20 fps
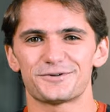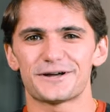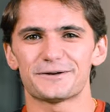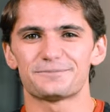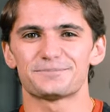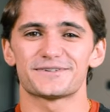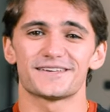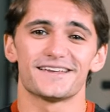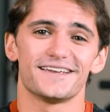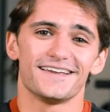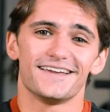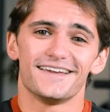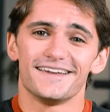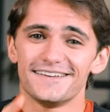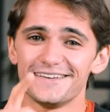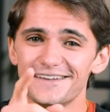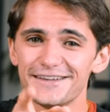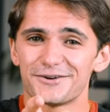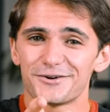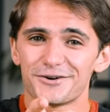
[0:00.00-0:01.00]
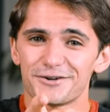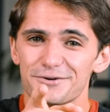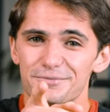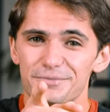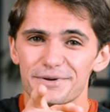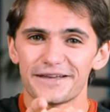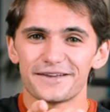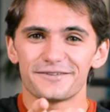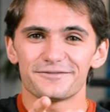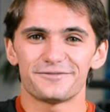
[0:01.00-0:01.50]
reps. Nico, you're
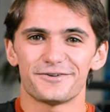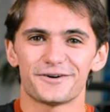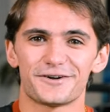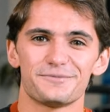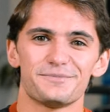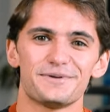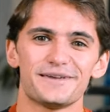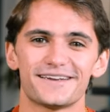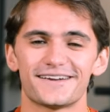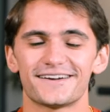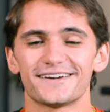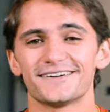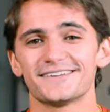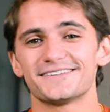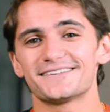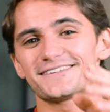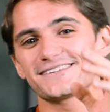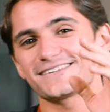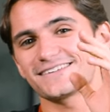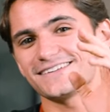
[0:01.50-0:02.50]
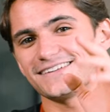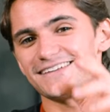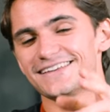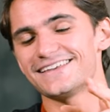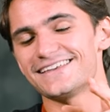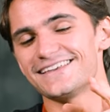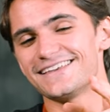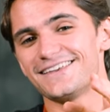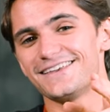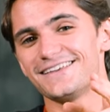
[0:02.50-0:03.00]
making fun of me because
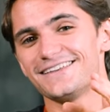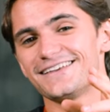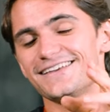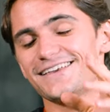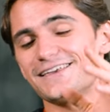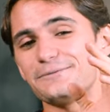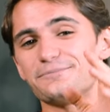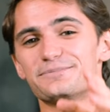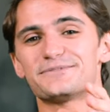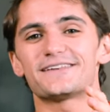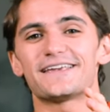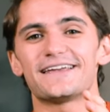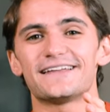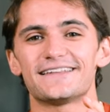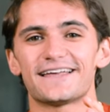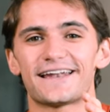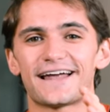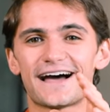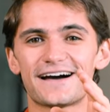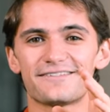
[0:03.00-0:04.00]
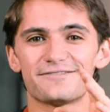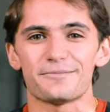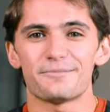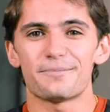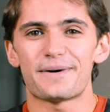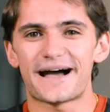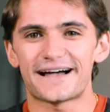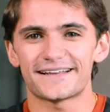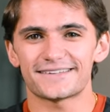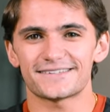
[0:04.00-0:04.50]
he keeps saying that I have a
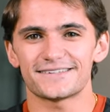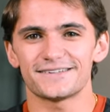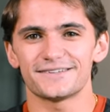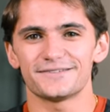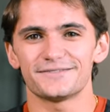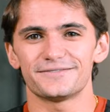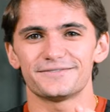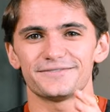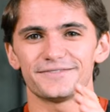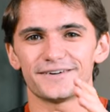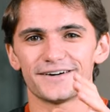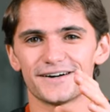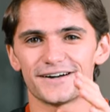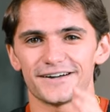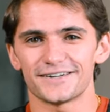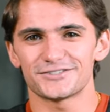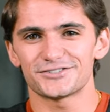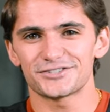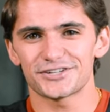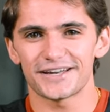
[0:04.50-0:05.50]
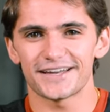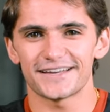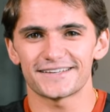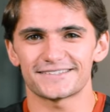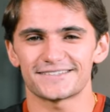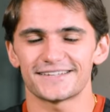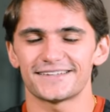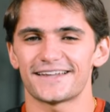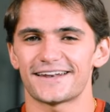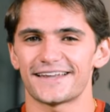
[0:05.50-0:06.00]
massive uh,
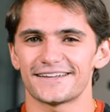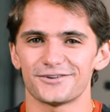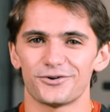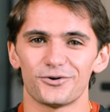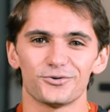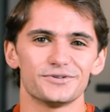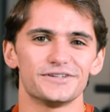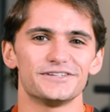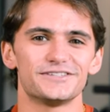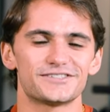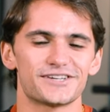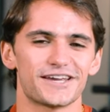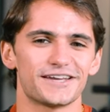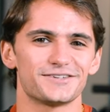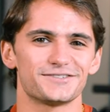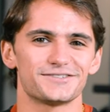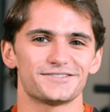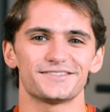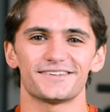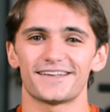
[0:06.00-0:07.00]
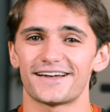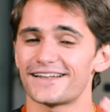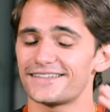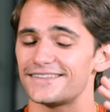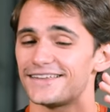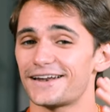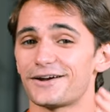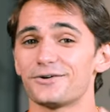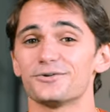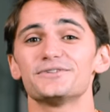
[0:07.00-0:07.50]
chest and that I only train
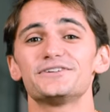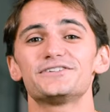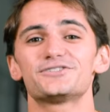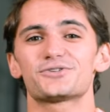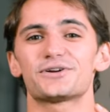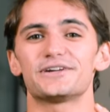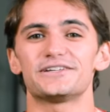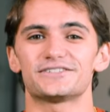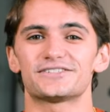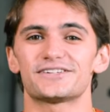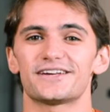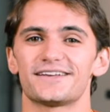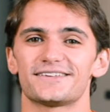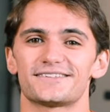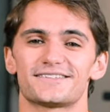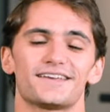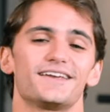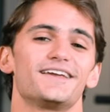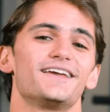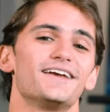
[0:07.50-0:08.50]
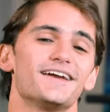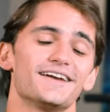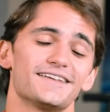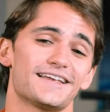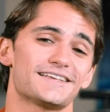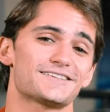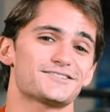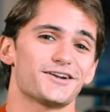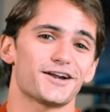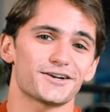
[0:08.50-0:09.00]
that I only train chest,
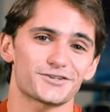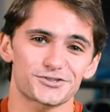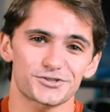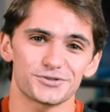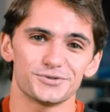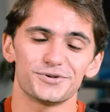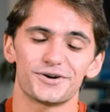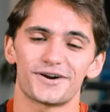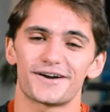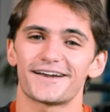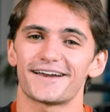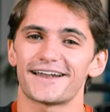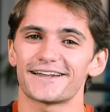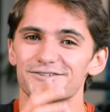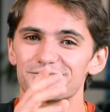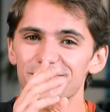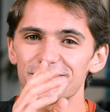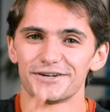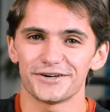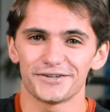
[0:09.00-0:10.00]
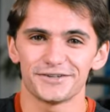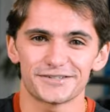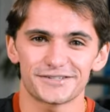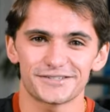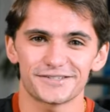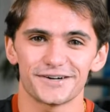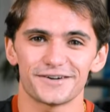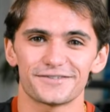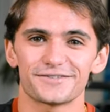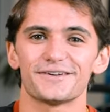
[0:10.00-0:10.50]
and that's not true. All right, I train other
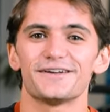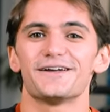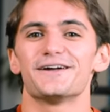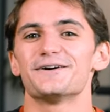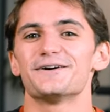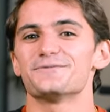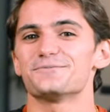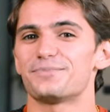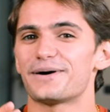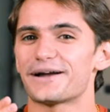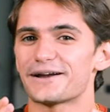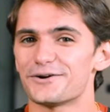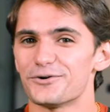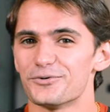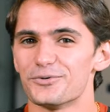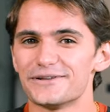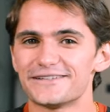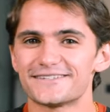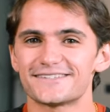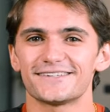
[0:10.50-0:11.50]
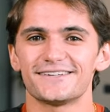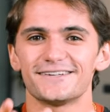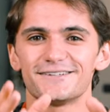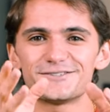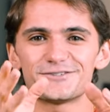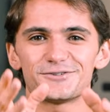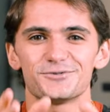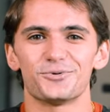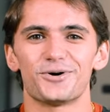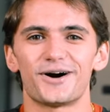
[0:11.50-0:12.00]
stuff. By
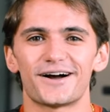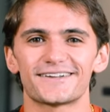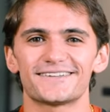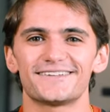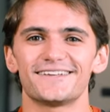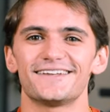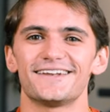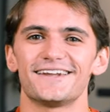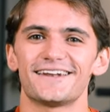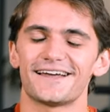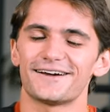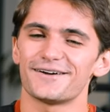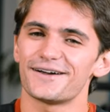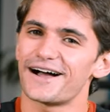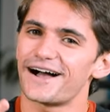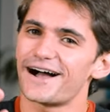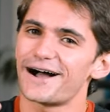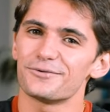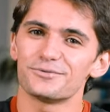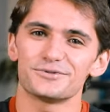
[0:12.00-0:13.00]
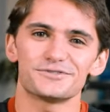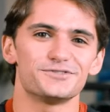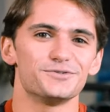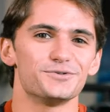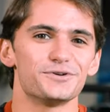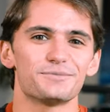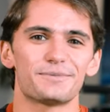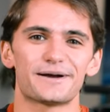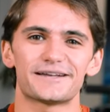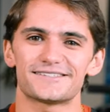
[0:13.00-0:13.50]
coincidence, you walked in and I, I was
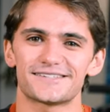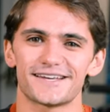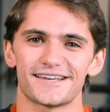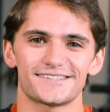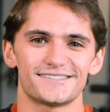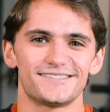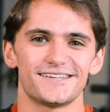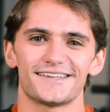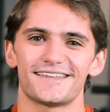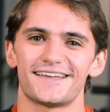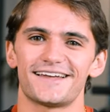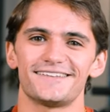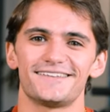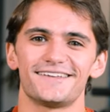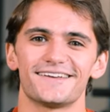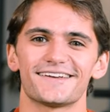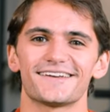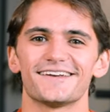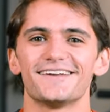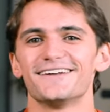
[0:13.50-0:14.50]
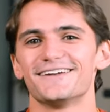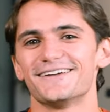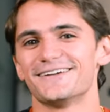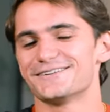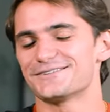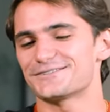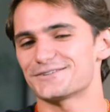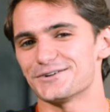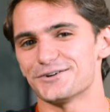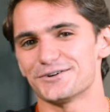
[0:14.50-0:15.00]
doing my chest day that day,
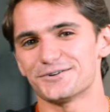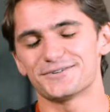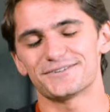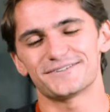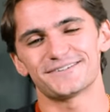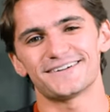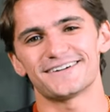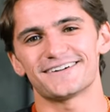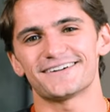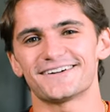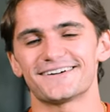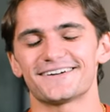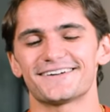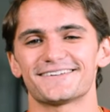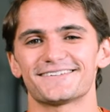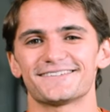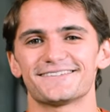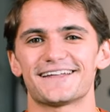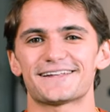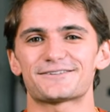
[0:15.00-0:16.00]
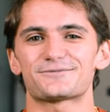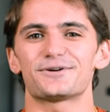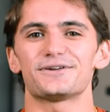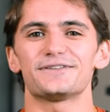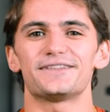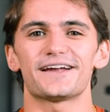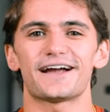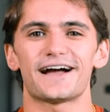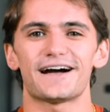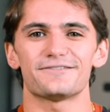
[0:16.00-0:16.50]
so uh, that's why
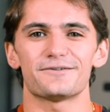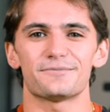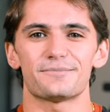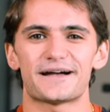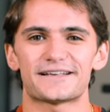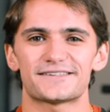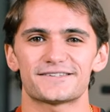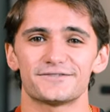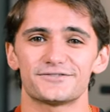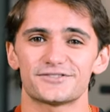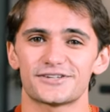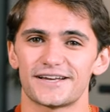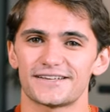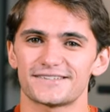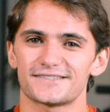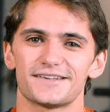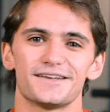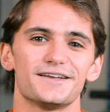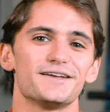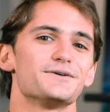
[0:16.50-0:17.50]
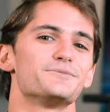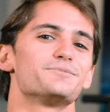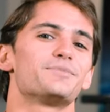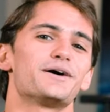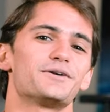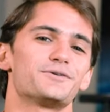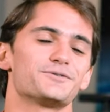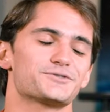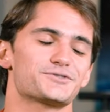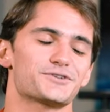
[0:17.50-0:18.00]
you think I have a massive chest.
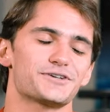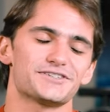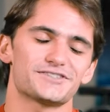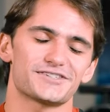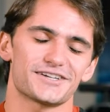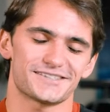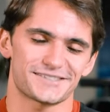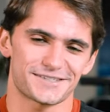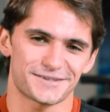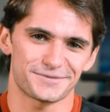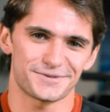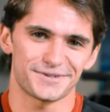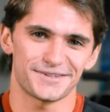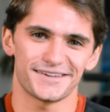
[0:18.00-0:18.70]
But I don't train chest every